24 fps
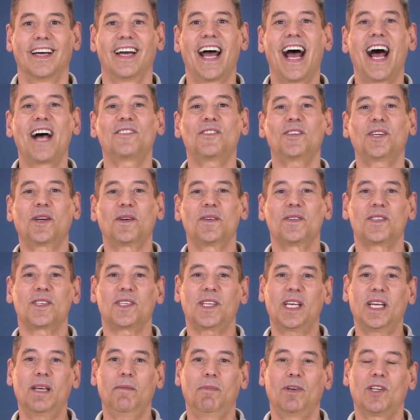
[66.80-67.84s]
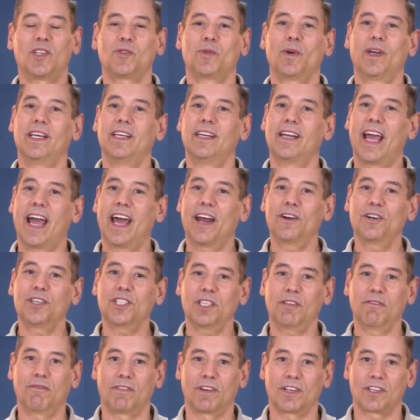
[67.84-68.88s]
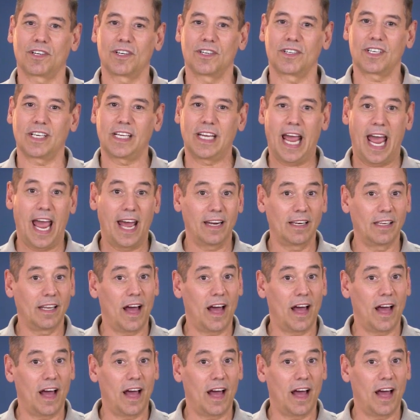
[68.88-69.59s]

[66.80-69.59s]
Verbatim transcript: As you can see, between energy efficiency and